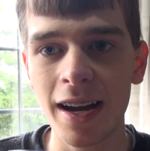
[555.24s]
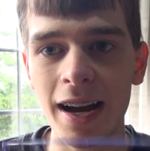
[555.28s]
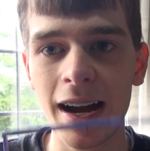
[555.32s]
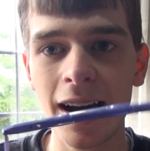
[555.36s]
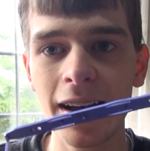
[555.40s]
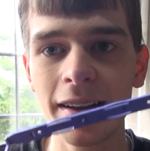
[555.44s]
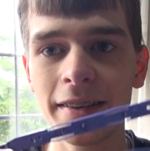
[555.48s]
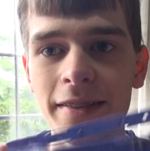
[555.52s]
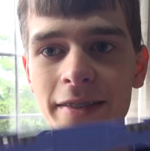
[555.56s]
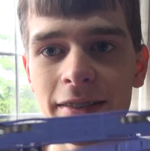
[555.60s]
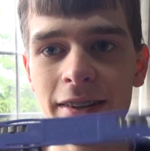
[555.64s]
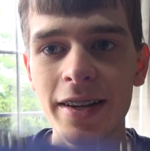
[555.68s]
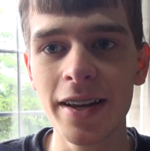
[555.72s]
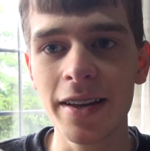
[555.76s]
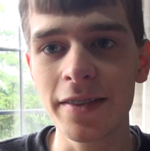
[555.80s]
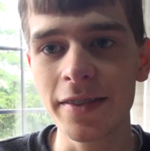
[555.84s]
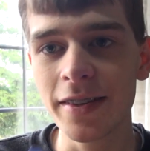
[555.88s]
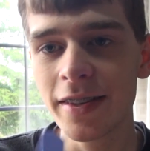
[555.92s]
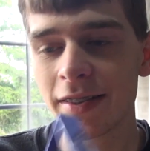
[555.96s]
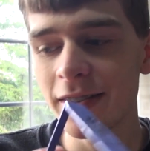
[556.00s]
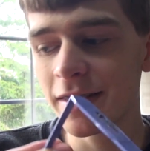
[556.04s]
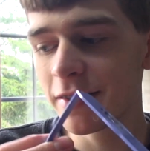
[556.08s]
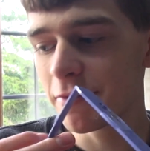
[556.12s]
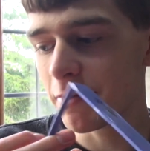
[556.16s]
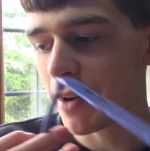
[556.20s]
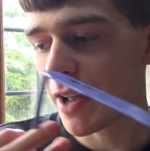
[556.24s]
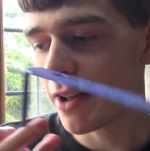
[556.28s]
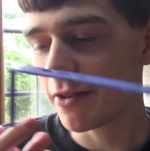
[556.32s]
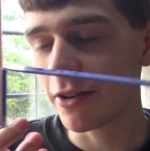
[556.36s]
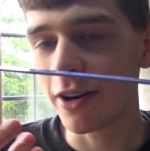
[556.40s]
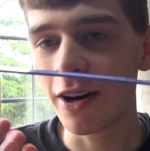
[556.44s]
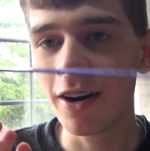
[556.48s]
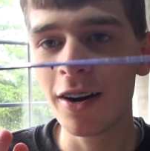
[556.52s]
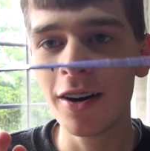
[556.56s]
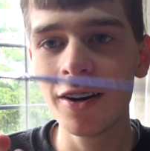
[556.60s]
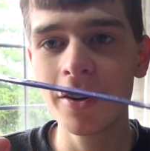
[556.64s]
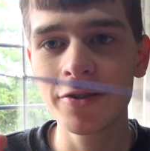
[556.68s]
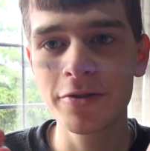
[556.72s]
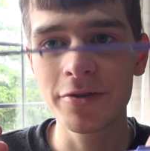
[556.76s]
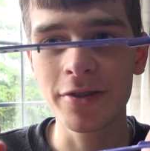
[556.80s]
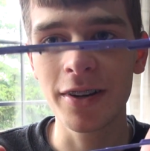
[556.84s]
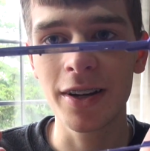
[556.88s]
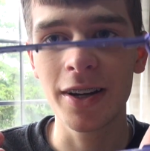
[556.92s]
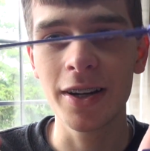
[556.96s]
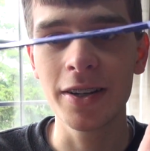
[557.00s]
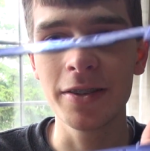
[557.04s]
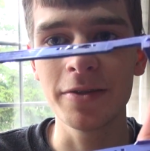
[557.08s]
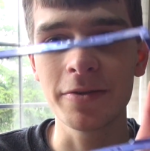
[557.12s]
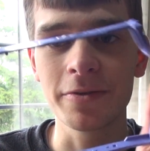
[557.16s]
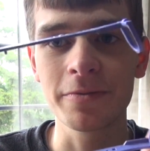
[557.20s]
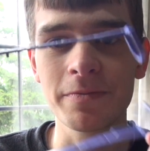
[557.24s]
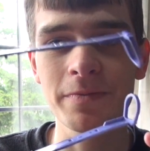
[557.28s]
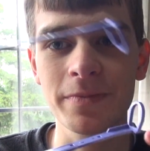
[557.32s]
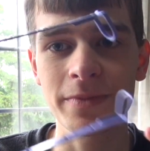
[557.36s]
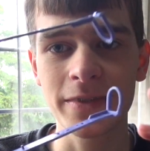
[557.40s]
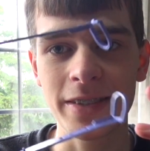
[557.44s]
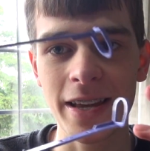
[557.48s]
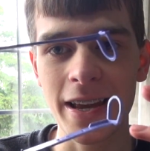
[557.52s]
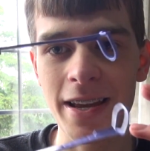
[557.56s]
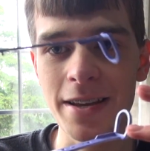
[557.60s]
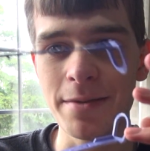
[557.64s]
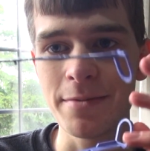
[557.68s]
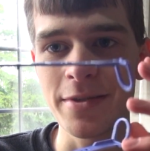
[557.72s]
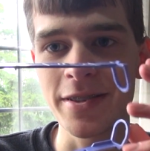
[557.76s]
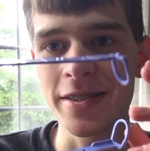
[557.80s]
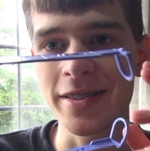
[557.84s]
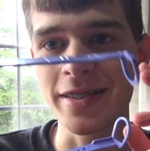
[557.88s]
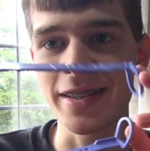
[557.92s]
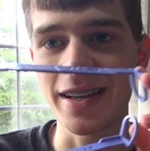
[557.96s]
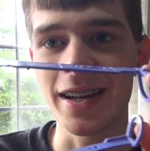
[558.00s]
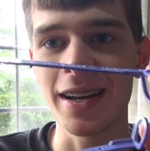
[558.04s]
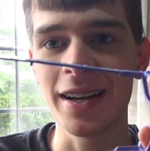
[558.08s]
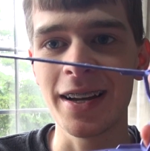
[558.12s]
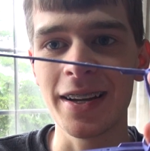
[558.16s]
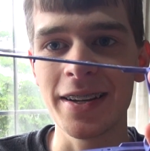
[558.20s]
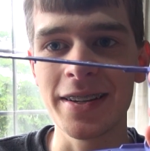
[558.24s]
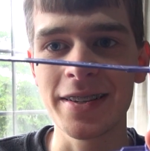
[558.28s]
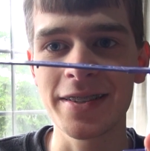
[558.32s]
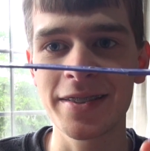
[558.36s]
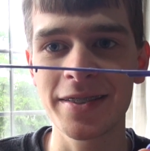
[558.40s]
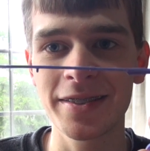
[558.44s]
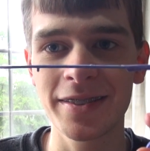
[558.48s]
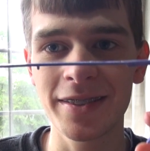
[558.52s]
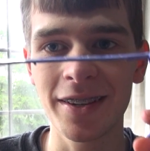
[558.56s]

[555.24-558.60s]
And yeah, this is where a hard drive came inside.